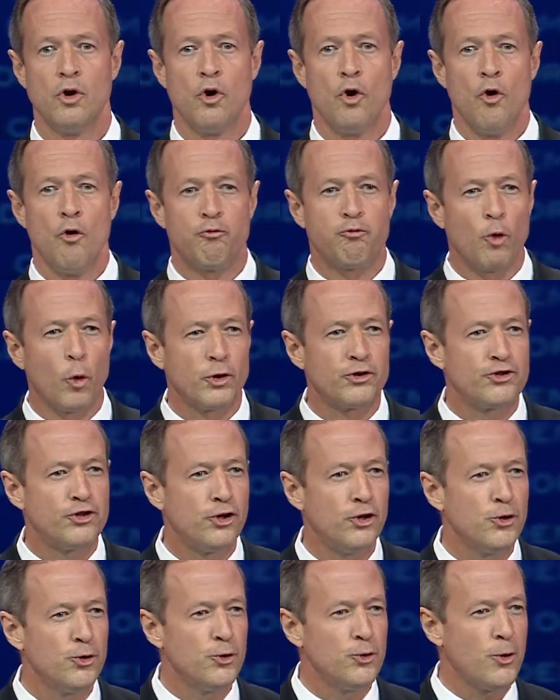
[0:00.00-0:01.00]
For
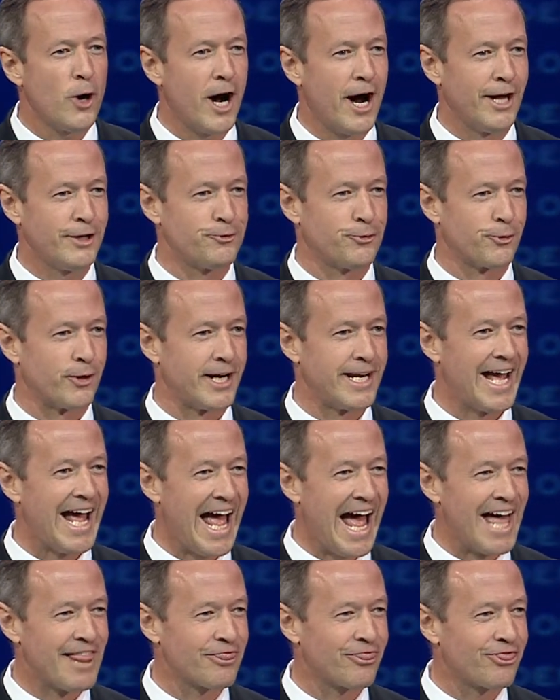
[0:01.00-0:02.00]

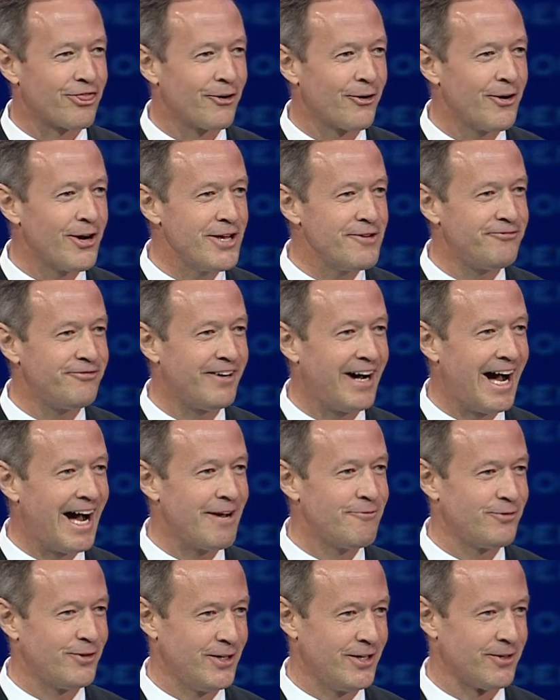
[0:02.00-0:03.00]

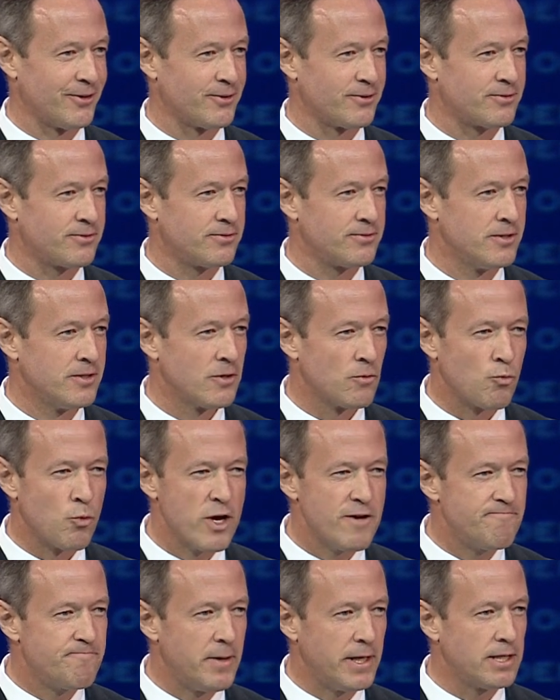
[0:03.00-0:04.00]
235 years,
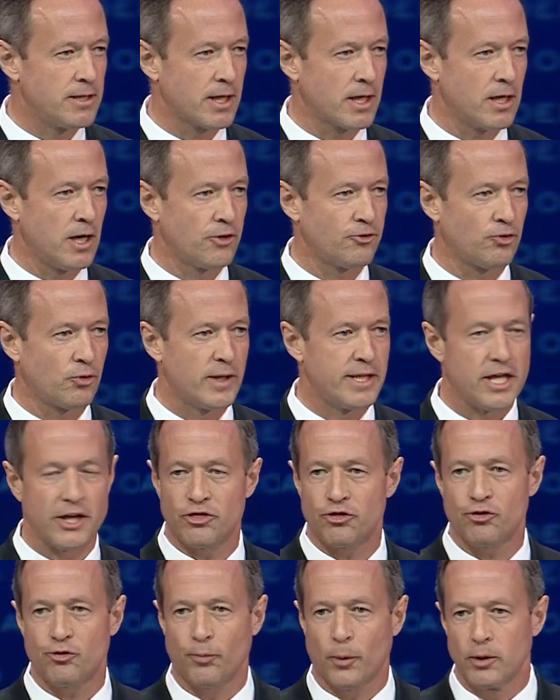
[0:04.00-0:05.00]
we've been the country that
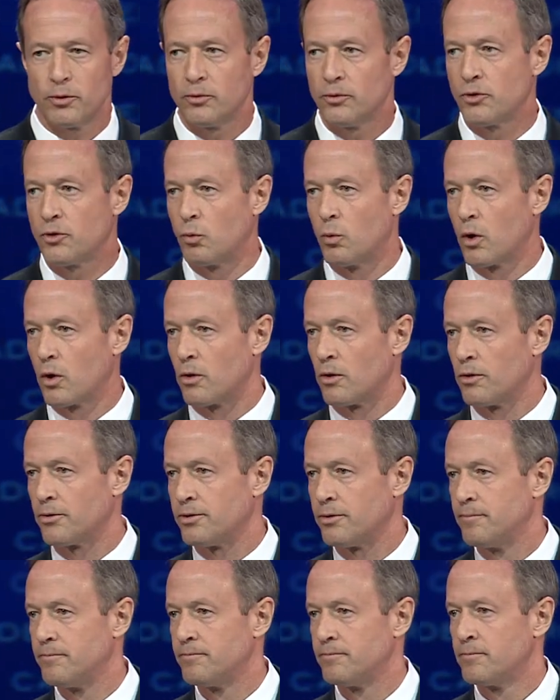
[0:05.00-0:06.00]
thrilled the world
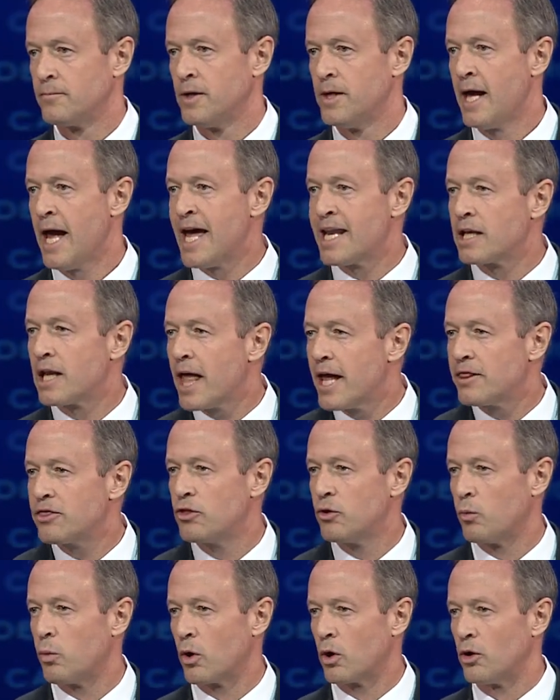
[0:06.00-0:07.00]
and led
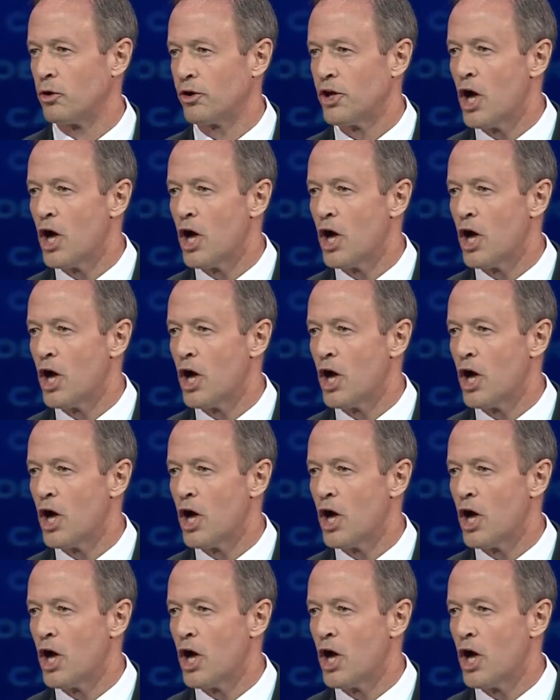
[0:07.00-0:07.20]
the world